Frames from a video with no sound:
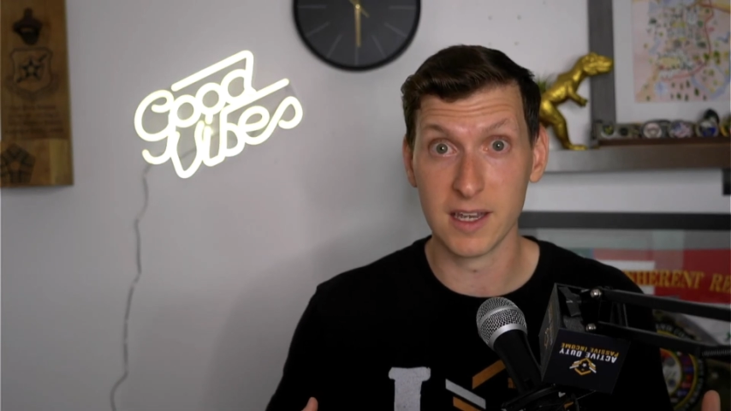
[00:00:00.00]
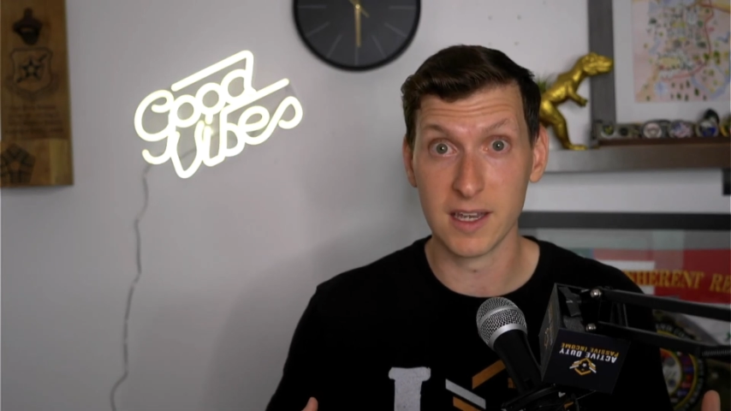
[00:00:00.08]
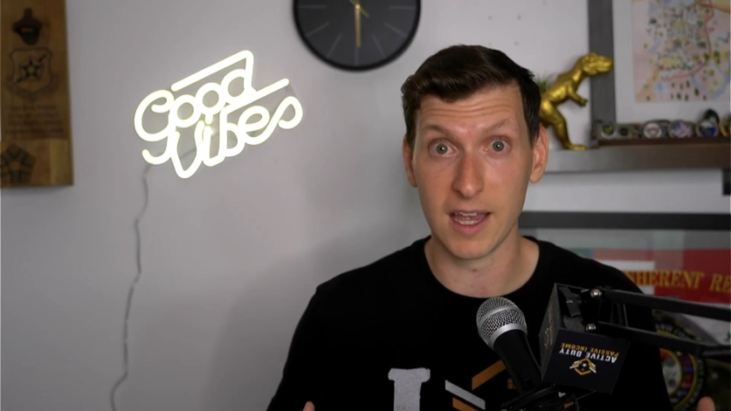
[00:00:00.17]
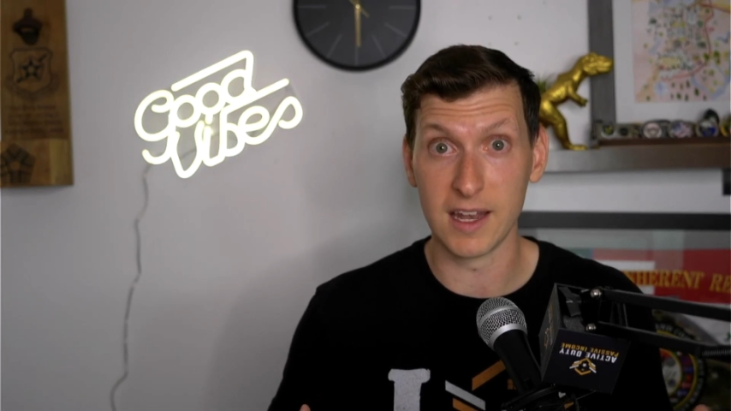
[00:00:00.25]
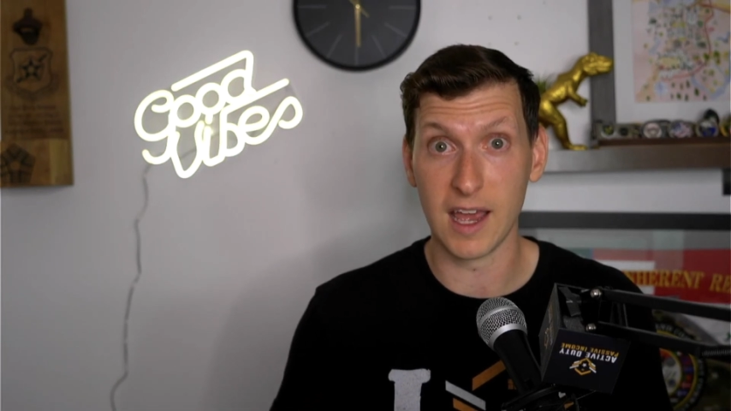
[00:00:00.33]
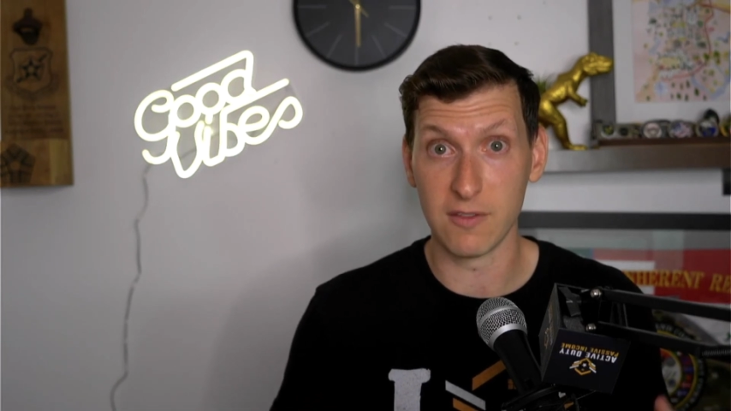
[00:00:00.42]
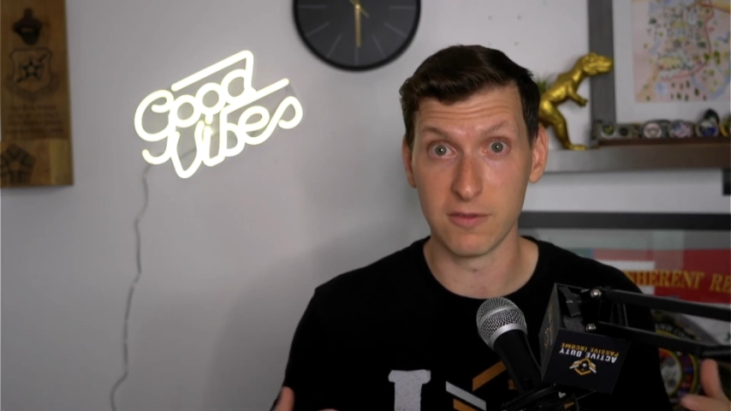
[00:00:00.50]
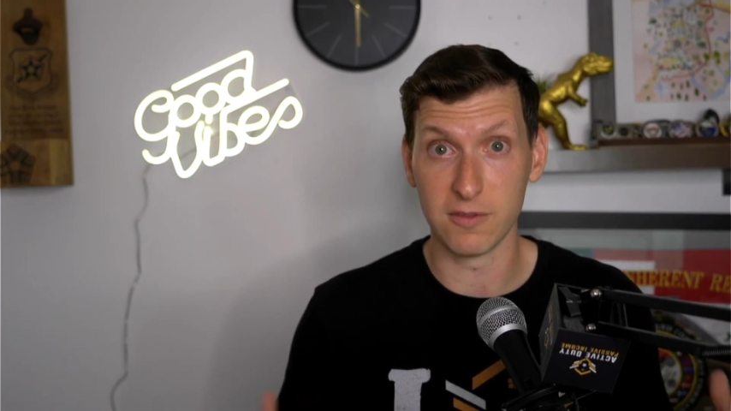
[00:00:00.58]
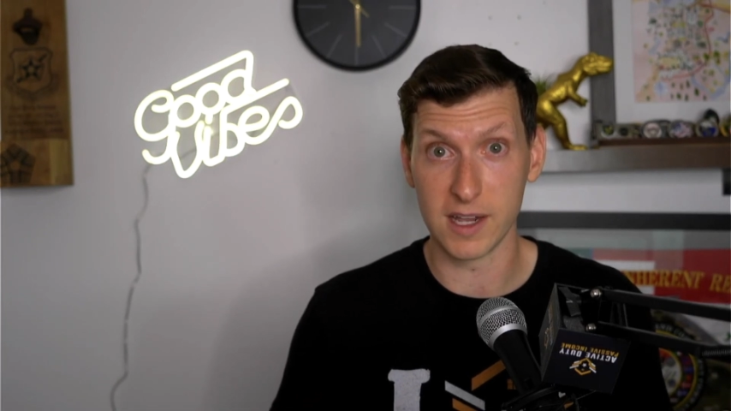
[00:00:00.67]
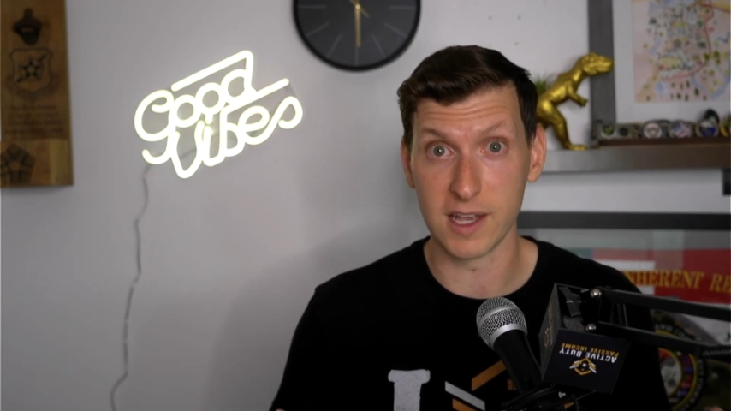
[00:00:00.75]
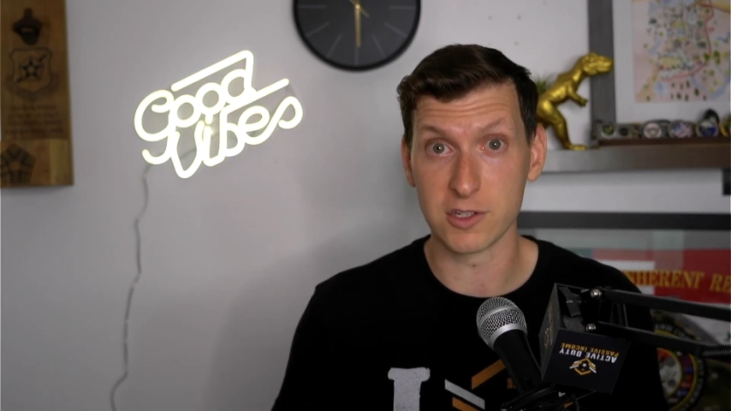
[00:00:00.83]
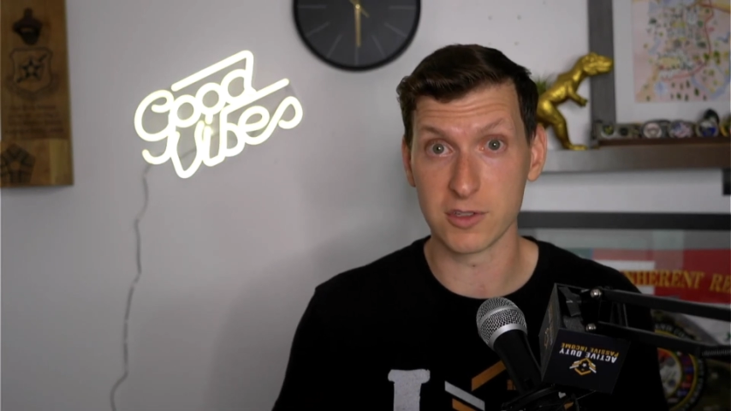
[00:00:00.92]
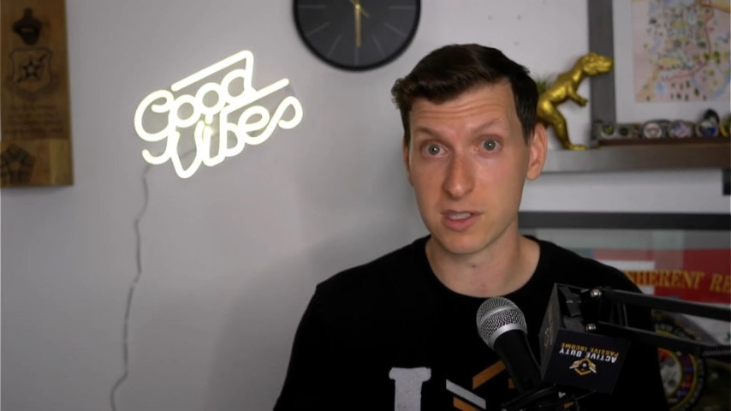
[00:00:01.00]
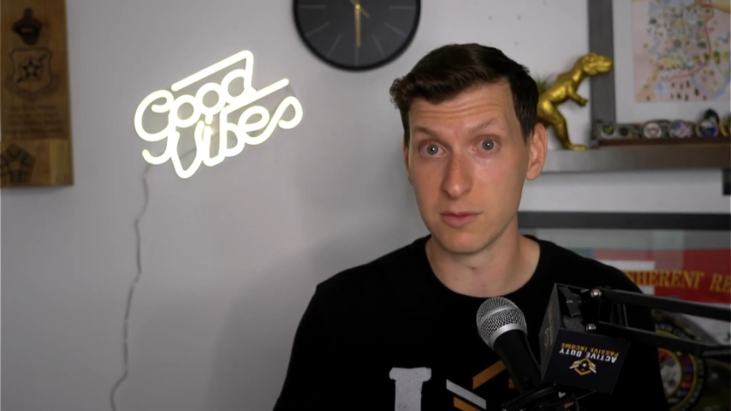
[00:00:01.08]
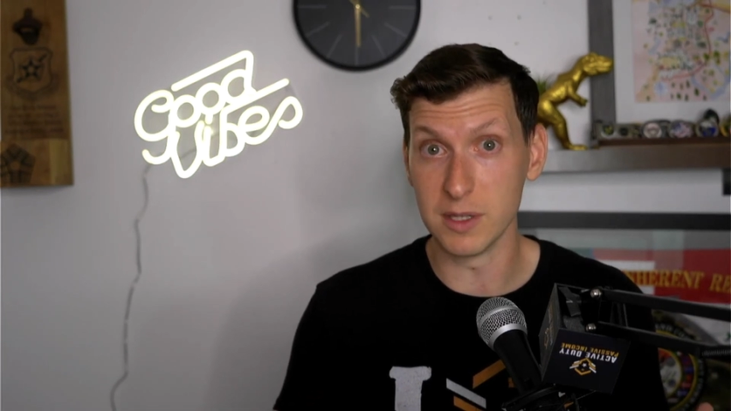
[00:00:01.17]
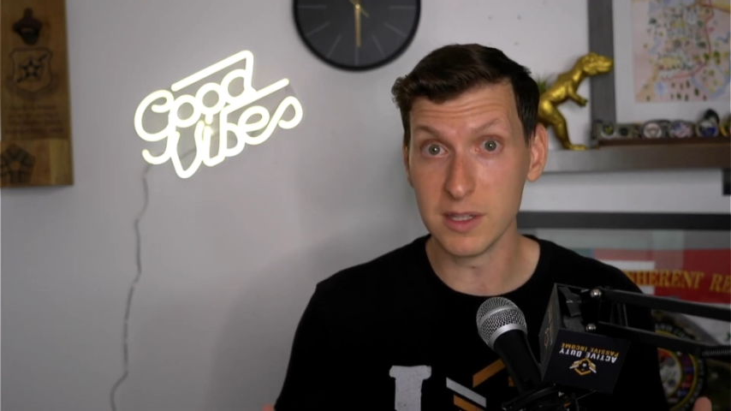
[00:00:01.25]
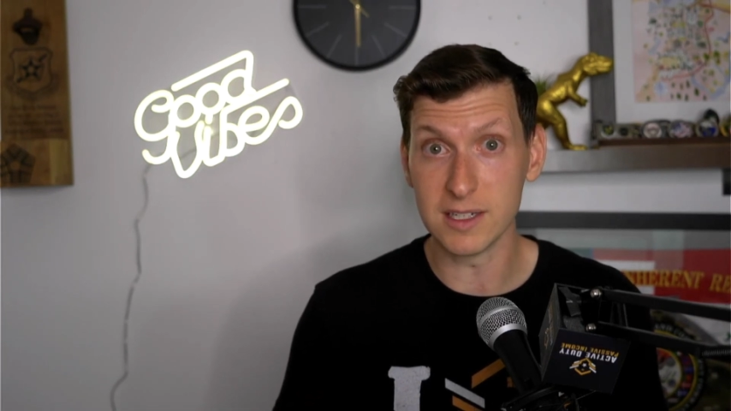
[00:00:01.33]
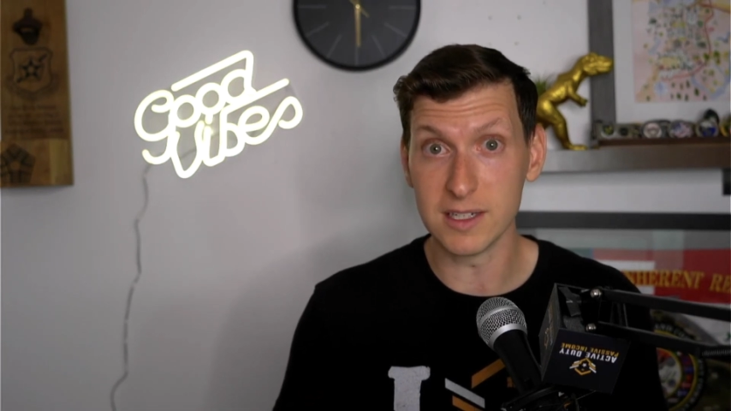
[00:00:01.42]
and have the financial
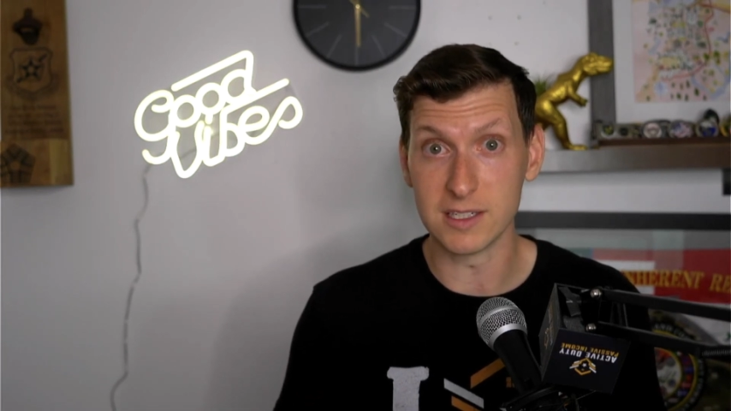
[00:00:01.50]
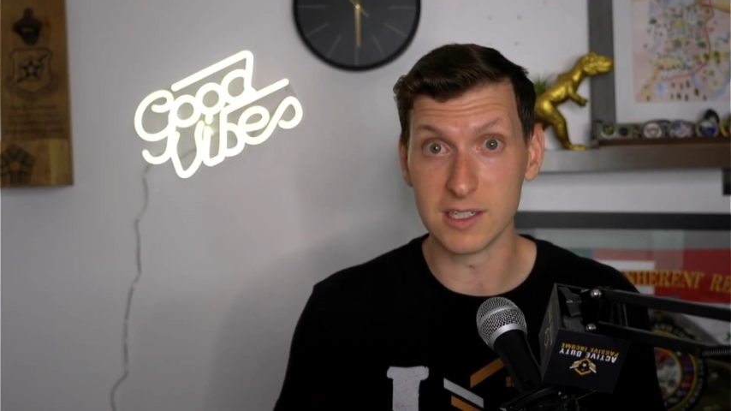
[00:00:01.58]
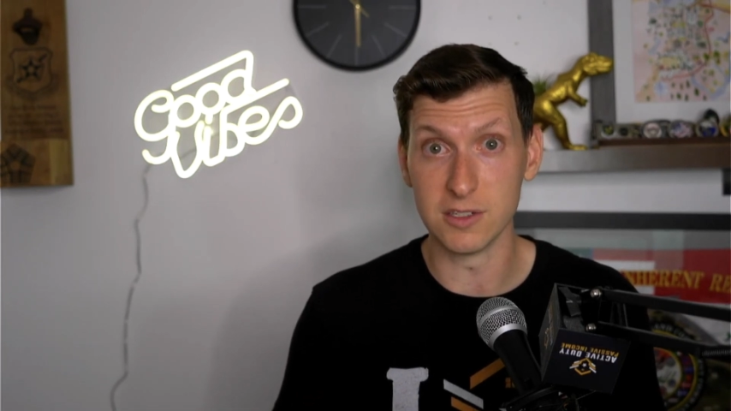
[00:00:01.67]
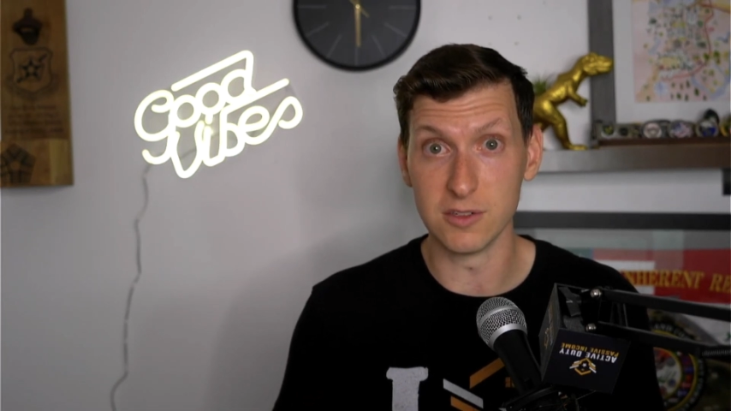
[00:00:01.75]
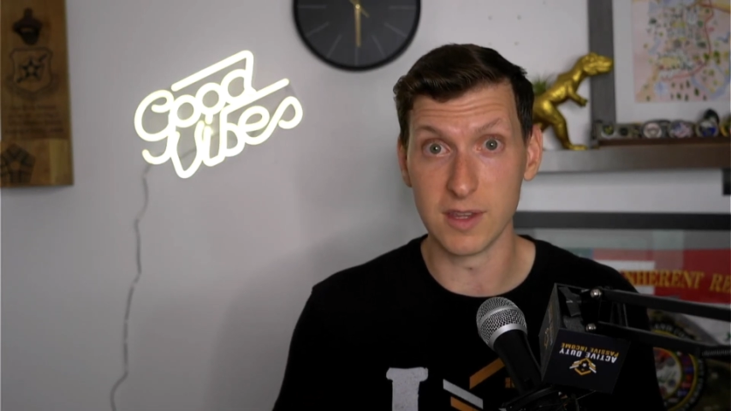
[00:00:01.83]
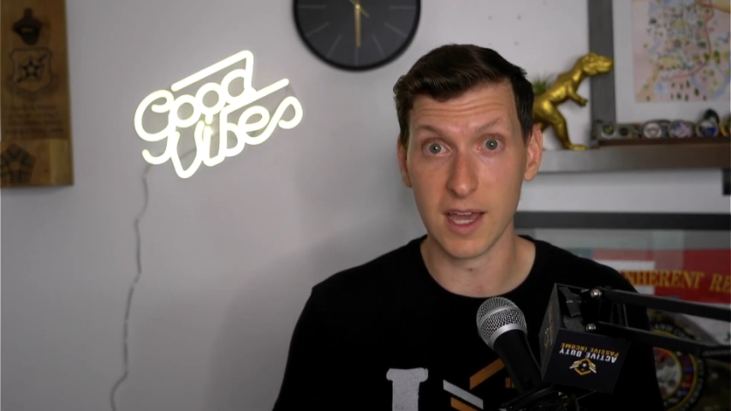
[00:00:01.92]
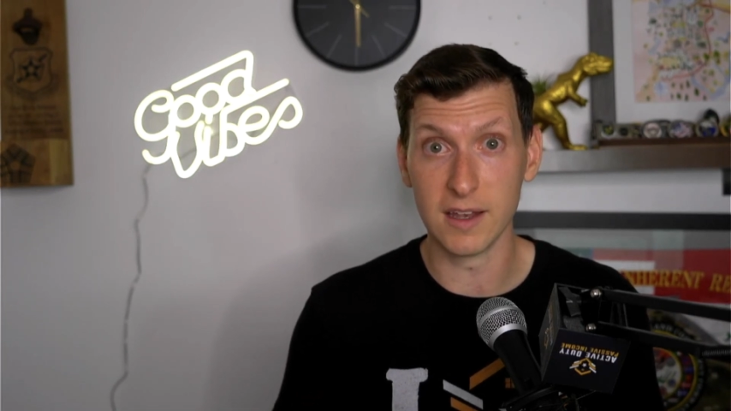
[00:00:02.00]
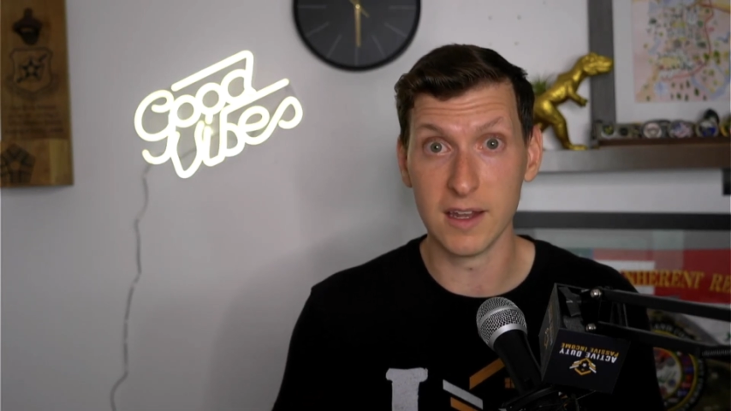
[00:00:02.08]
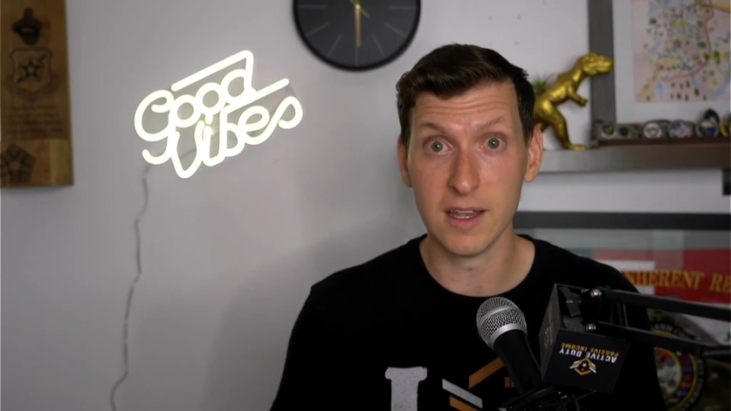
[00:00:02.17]
stability to do that,